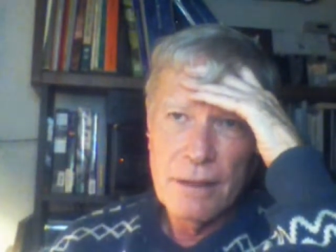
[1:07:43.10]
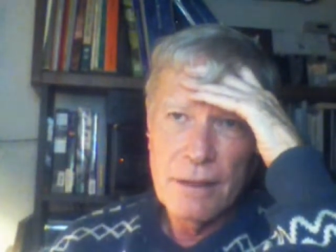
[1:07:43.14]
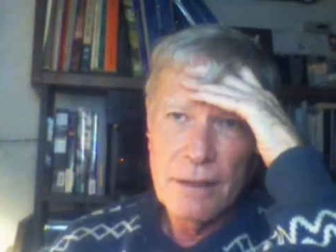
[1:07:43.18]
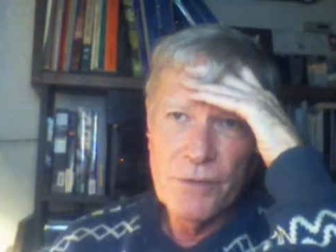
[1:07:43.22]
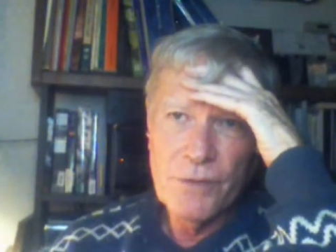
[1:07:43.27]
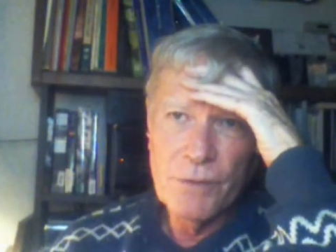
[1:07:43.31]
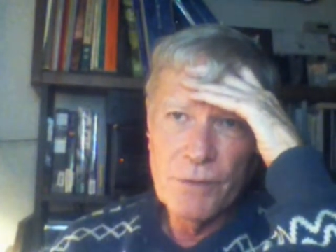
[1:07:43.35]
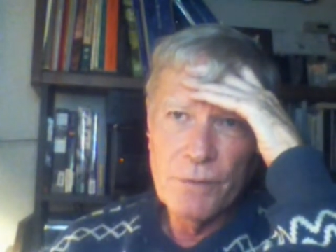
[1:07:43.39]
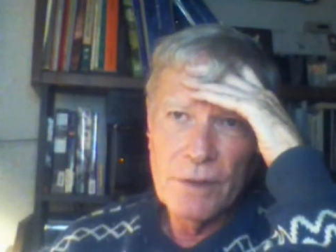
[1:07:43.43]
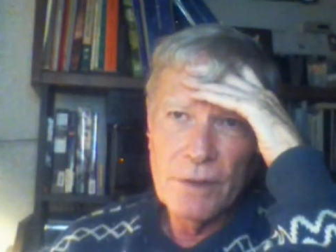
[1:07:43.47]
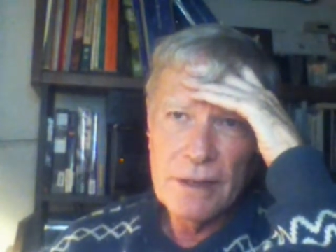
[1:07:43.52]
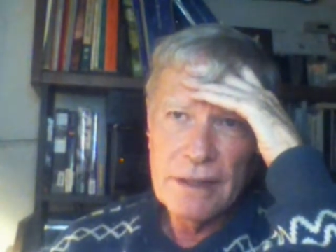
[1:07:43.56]

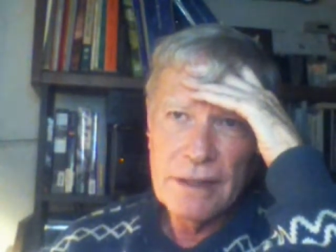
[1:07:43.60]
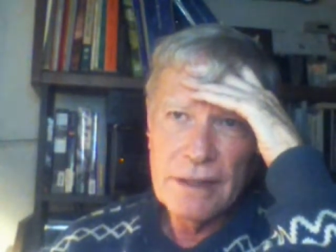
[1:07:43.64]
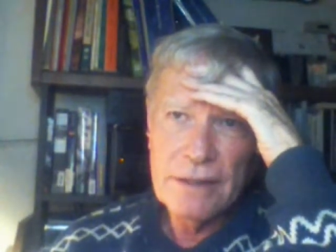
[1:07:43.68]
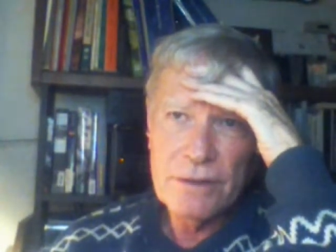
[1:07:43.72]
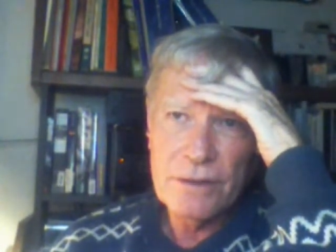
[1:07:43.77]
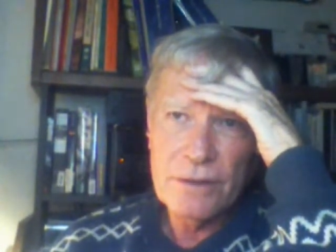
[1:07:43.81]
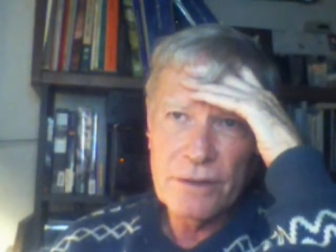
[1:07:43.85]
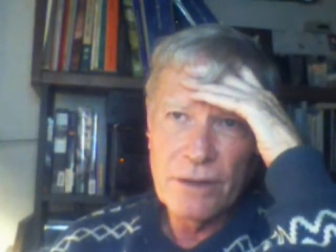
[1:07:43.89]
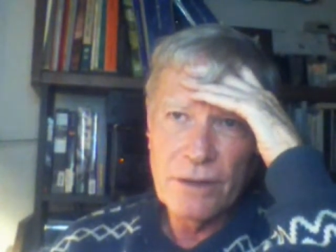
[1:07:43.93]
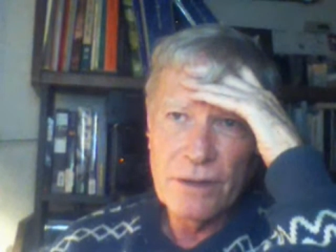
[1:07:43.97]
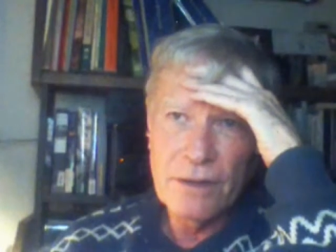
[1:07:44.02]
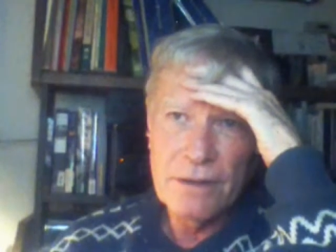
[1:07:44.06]
If you want to
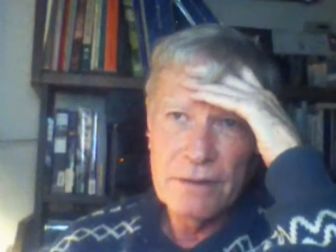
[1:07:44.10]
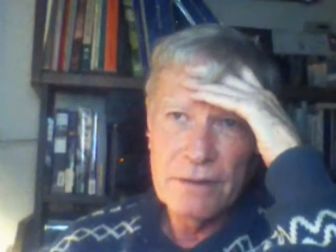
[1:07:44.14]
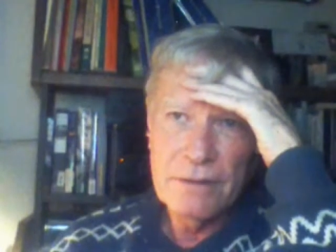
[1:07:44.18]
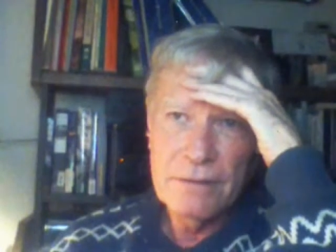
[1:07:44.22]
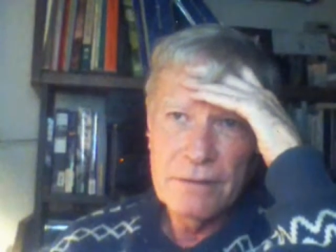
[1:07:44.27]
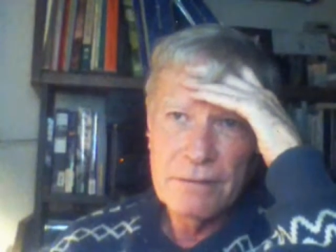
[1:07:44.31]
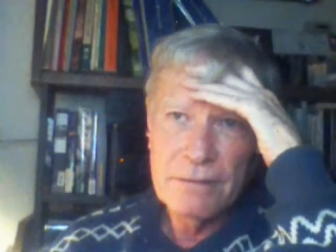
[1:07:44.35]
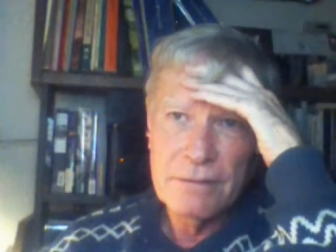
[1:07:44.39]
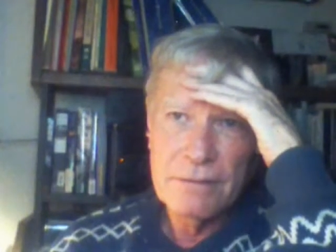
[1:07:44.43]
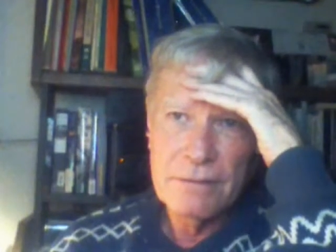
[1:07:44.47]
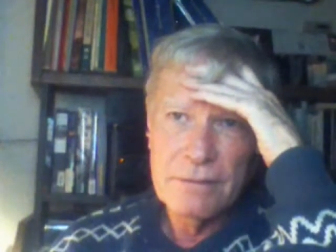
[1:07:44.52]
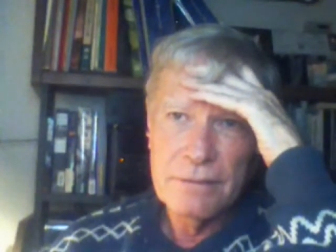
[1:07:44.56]
get started,
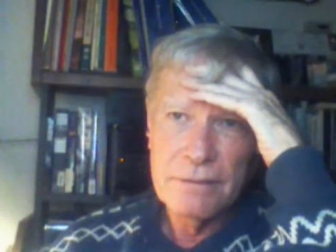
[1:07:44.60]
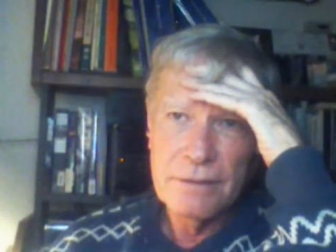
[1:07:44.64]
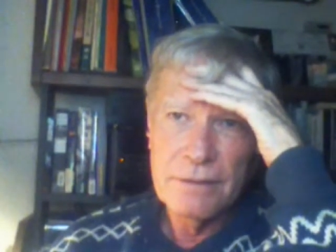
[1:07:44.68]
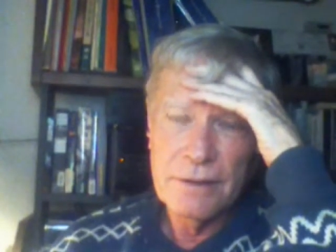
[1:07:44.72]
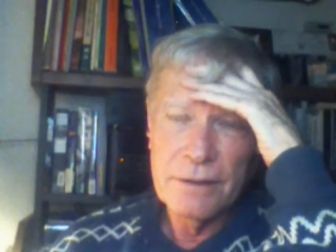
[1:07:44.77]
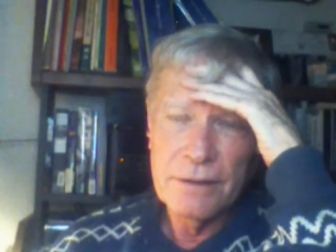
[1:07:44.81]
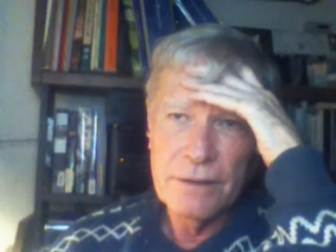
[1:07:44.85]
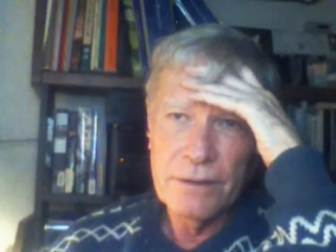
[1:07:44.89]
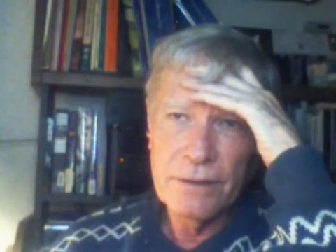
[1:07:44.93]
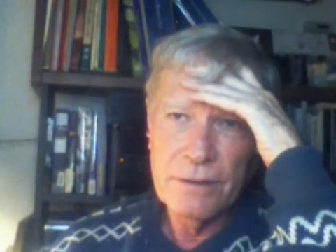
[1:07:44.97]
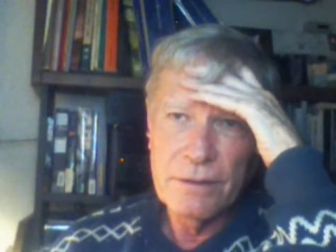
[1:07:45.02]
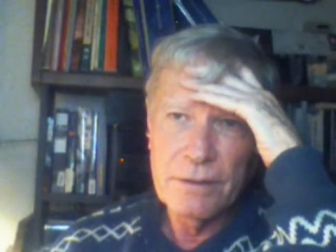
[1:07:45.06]

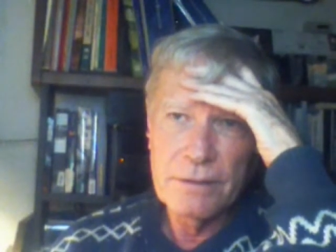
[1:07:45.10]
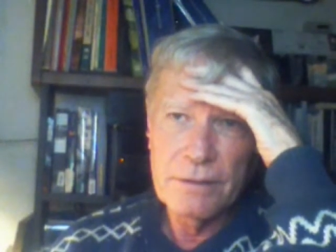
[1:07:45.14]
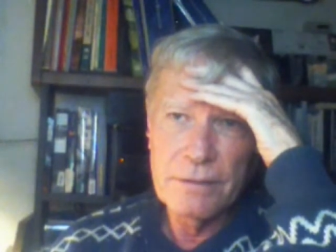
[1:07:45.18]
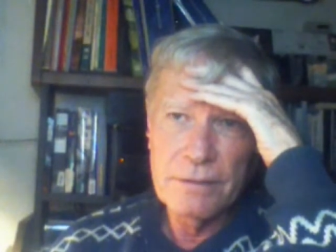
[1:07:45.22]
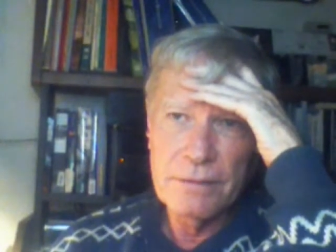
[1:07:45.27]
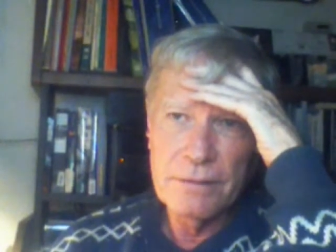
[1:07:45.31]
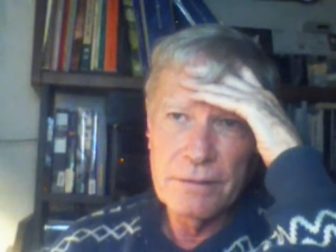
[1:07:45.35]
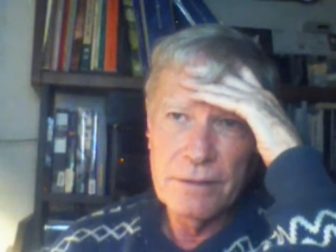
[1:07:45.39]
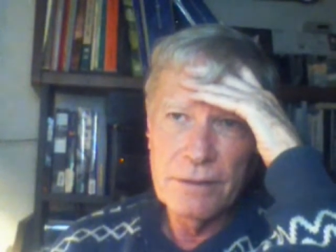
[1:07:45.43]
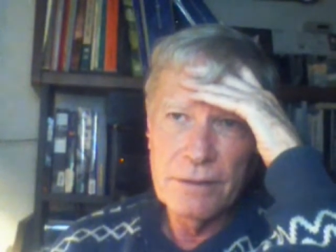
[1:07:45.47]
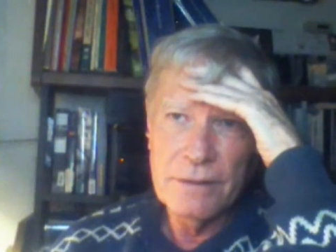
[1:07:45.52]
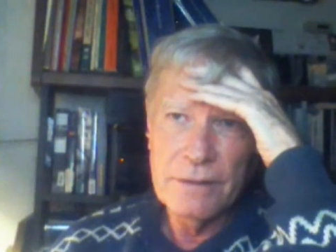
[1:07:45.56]
you do
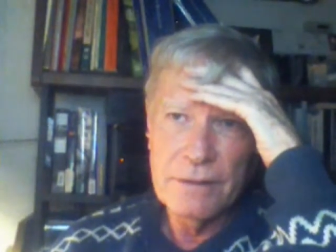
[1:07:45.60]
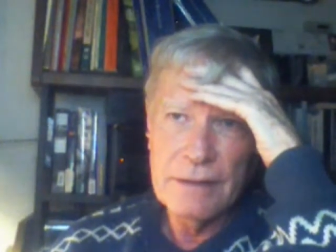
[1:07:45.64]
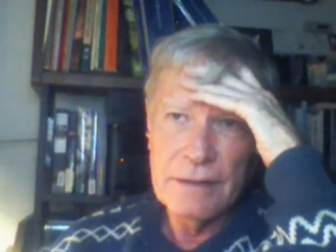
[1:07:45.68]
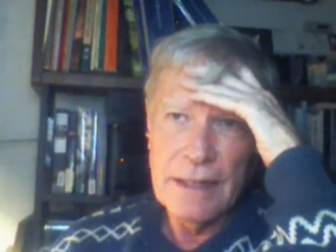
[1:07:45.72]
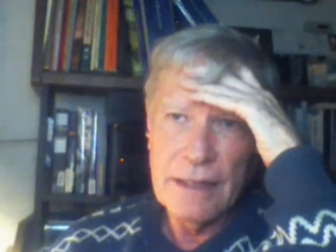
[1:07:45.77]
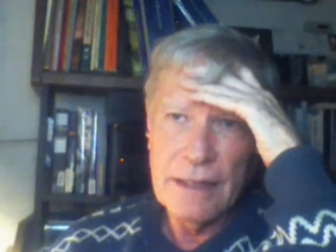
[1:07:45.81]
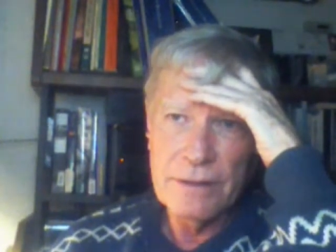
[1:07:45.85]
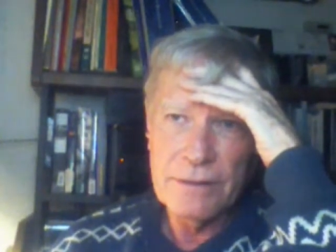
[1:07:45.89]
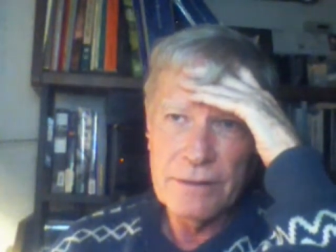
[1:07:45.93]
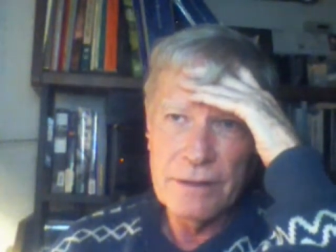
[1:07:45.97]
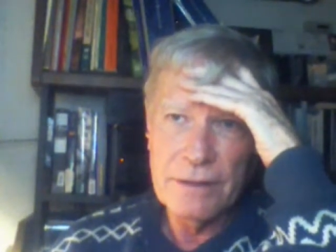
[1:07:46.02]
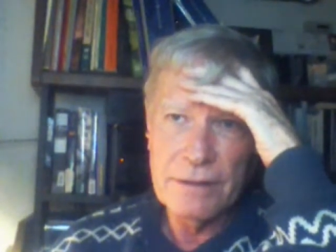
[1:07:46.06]
the
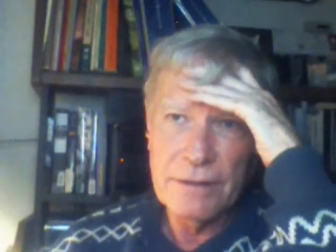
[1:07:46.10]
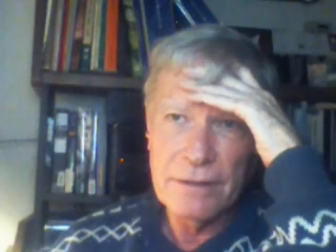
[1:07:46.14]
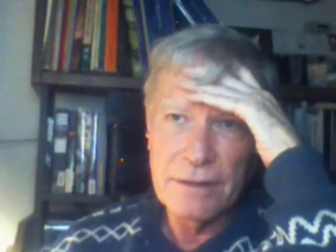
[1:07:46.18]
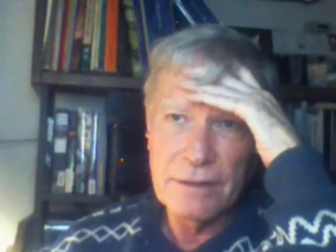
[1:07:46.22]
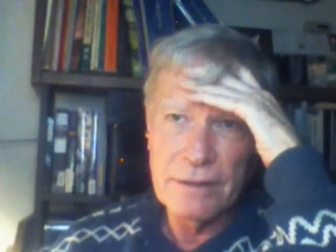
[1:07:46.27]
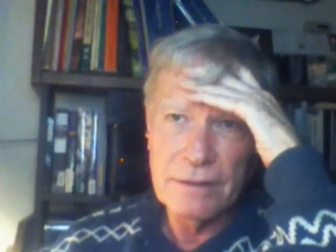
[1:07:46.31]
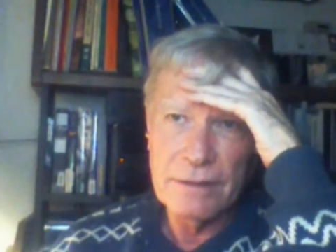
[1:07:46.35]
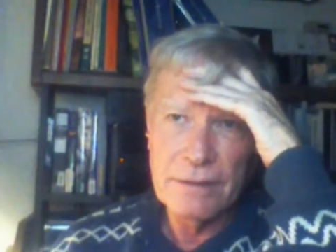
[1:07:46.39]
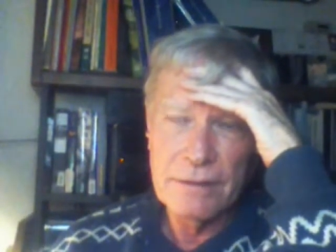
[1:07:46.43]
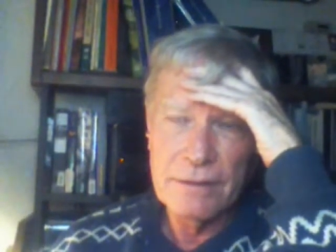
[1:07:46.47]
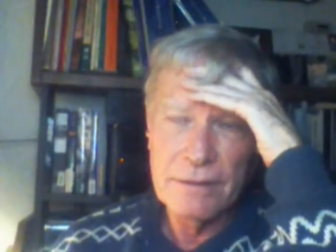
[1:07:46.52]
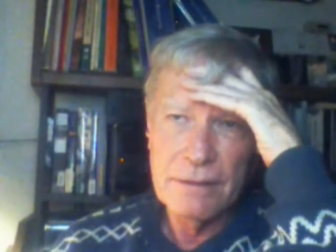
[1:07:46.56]
dowsing
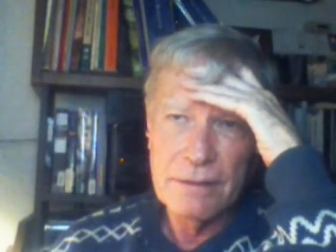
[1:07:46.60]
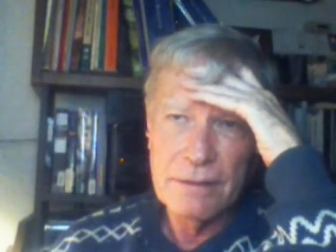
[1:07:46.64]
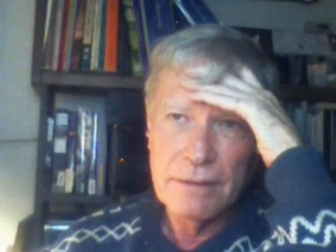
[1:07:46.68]
thing,